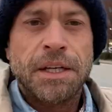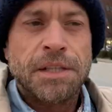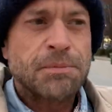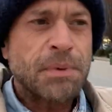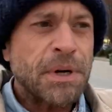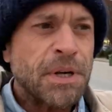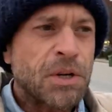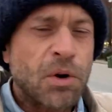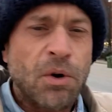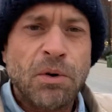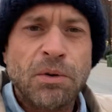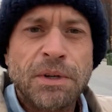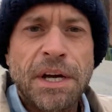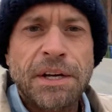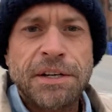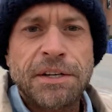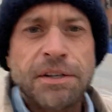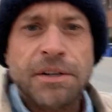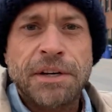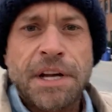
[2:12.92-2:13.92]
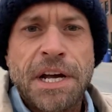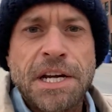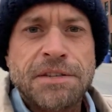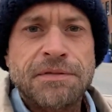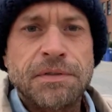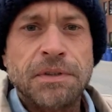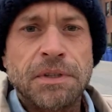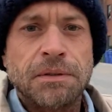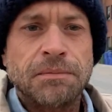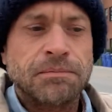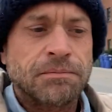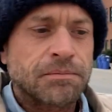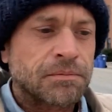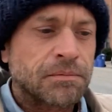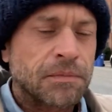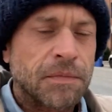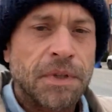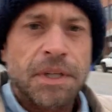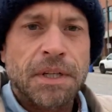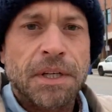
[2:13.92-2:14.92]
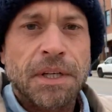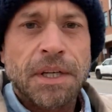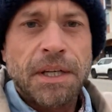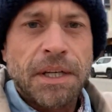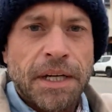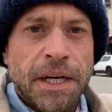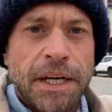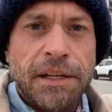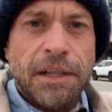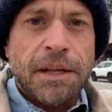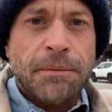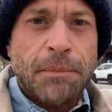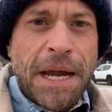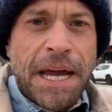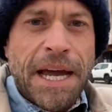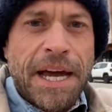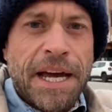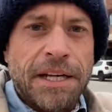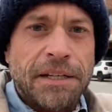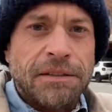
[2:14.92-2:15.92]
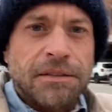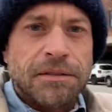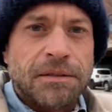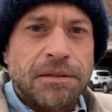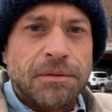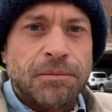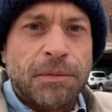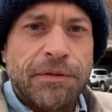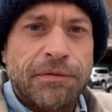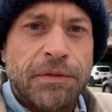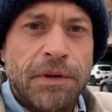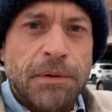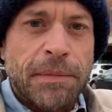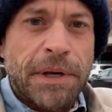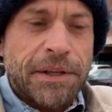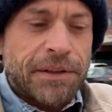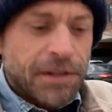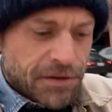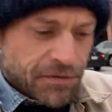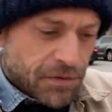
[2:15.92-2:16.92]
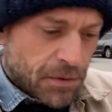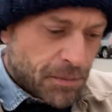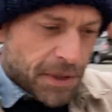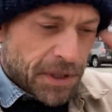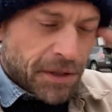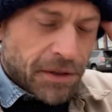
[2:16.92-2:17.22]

It's pretty cold out here in Asheville. I think I like my hat. My friend made this for me.